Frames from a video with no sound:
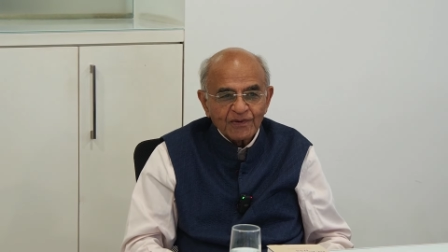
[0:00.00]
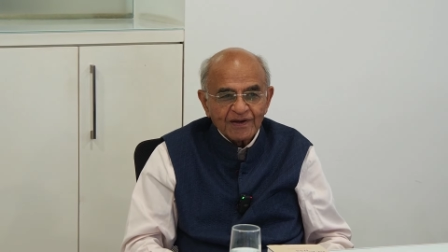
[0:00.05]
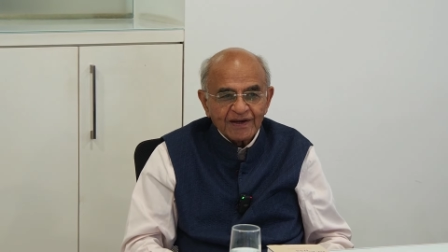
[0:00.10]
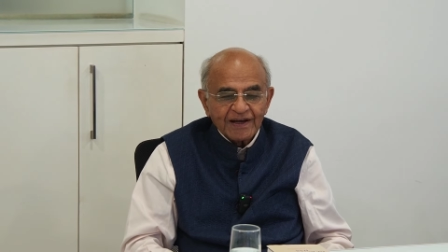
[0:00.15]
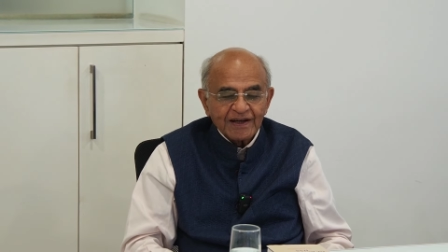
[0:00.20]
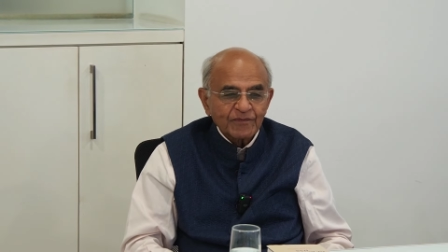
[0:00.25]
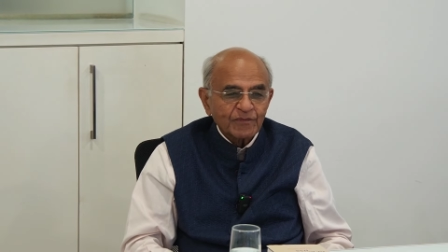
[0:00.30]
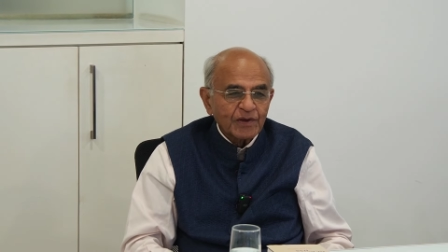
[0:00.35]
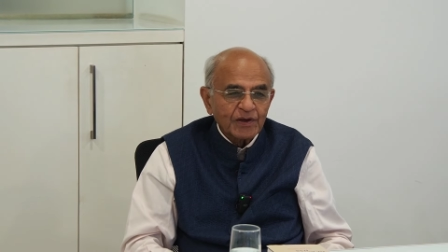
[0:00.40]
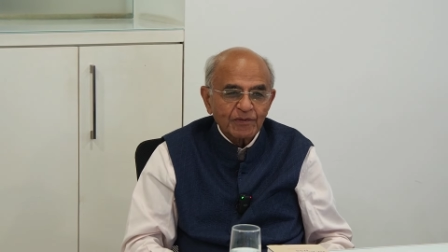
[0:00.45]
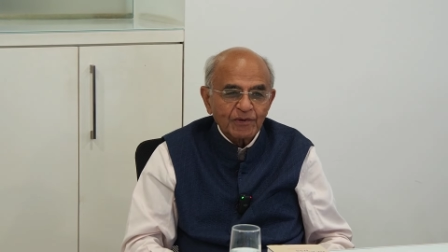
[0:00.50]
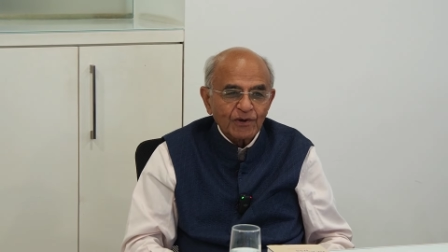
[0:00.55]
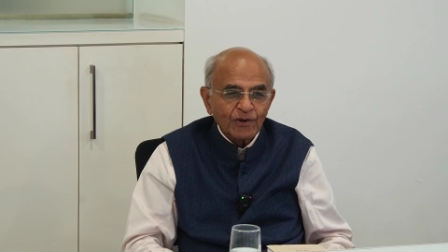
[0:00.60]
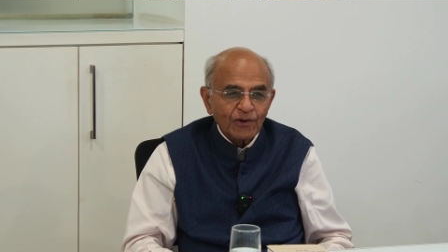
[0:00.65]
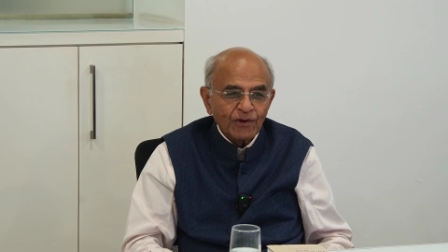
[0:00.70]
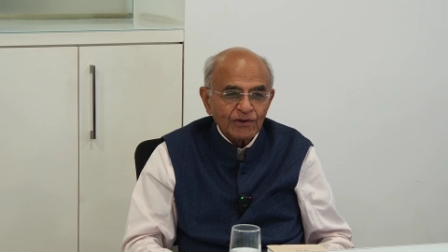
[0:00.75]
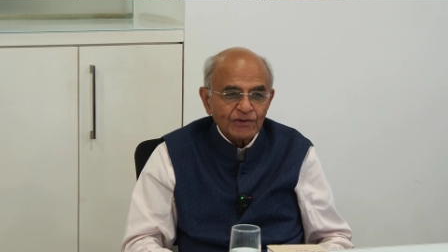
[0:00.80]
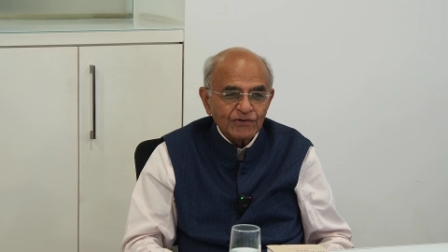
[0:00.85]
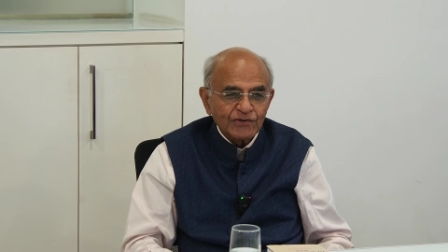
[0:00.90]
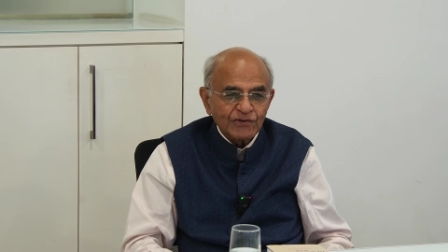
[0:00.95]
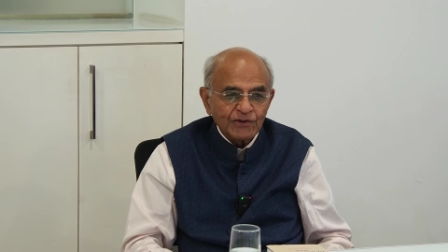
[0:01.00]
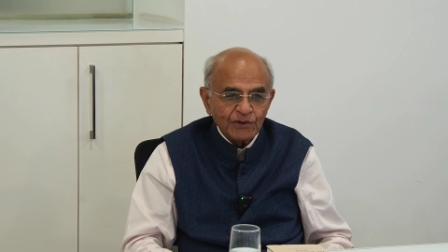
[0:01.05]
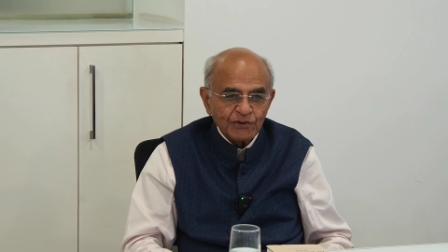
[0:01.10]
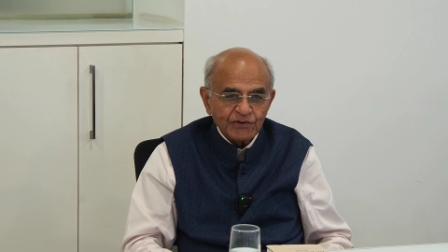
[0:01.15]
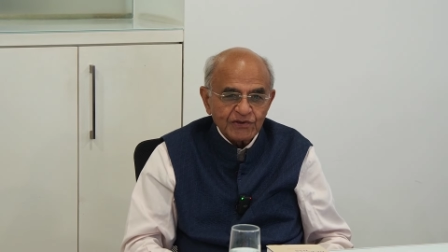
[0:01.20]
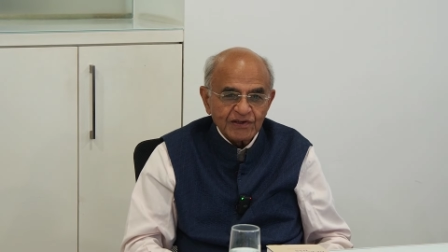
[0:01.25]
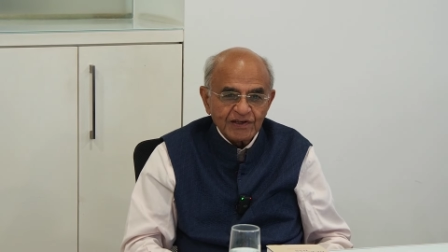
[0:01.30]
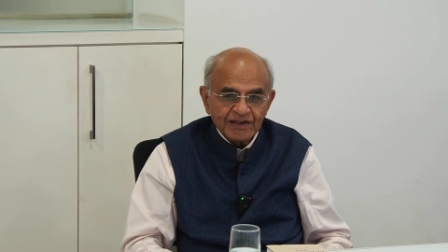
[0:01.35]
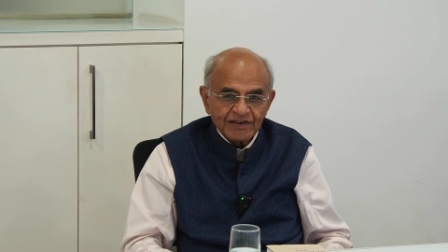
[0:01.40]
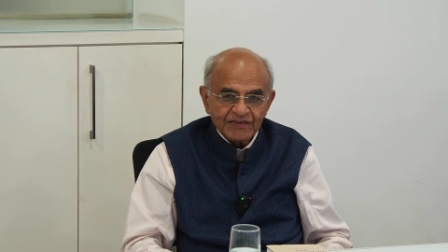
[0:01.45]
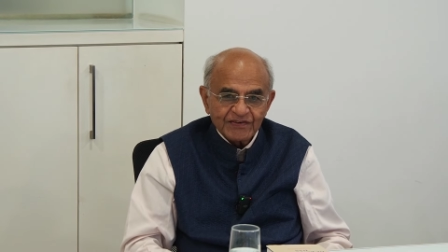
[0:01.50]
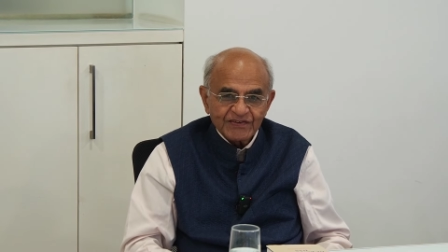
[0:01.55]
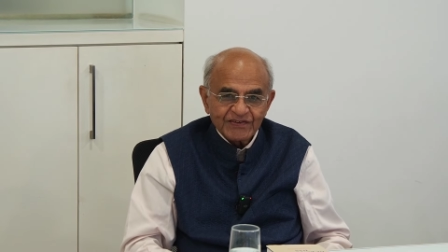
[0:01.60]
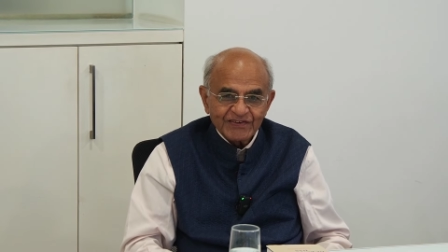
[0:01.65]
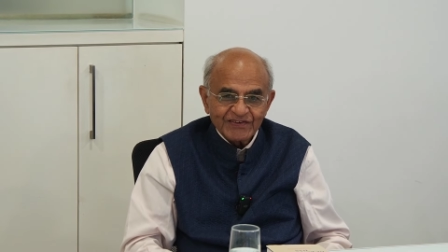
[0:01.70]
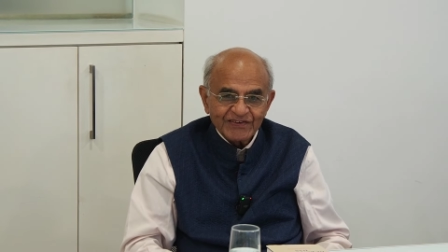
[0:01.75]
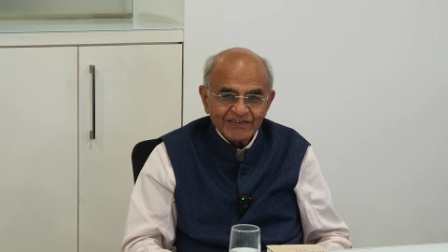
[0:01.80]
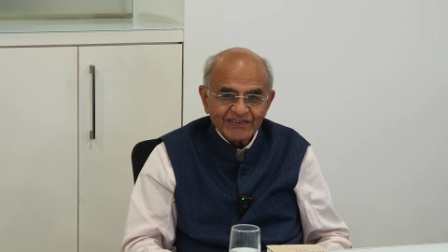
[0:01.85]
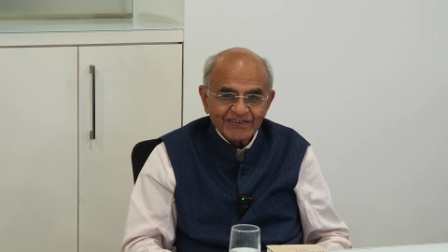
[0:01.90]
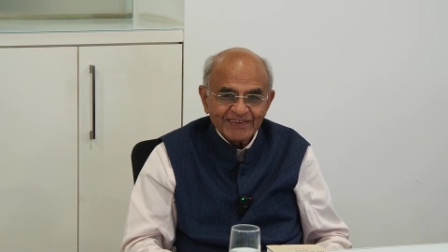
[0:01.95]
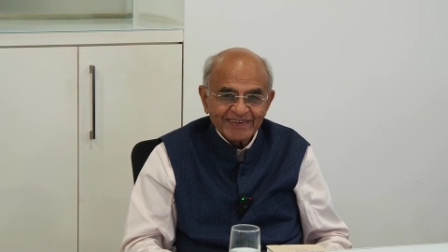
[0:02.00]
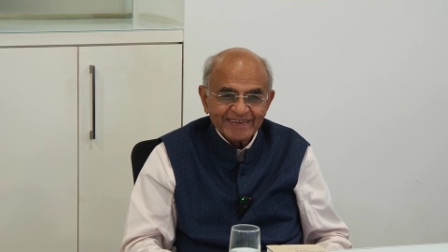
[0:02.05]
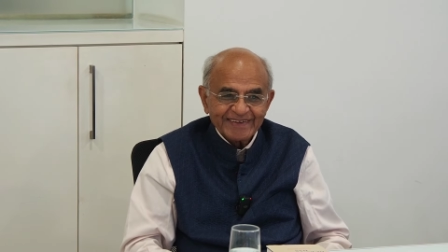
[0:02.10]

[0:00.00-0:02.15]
and we were all socialists.